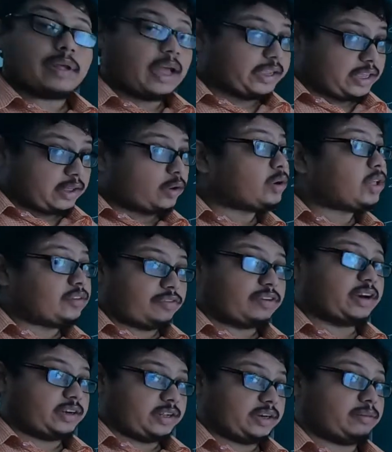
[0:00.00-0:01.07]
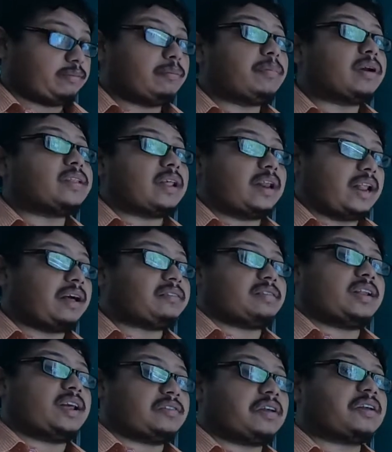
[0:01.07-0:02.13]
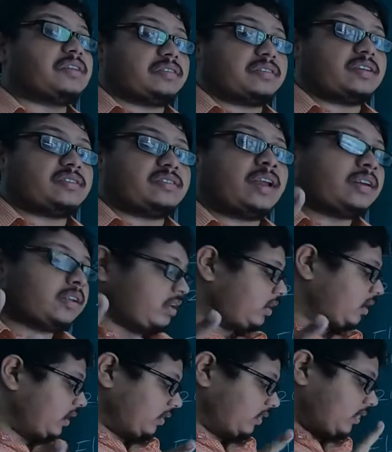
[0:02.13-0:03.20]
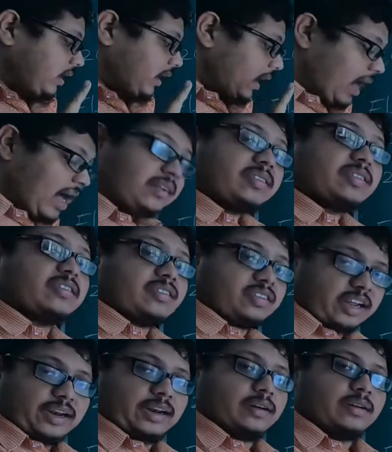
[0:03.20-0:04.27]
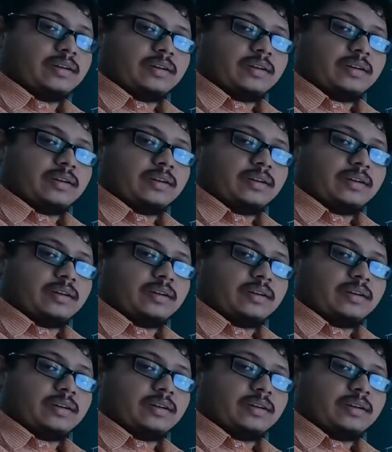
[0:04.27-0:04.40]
I cannot give here 10. Remember in the last class I discussed that the last shell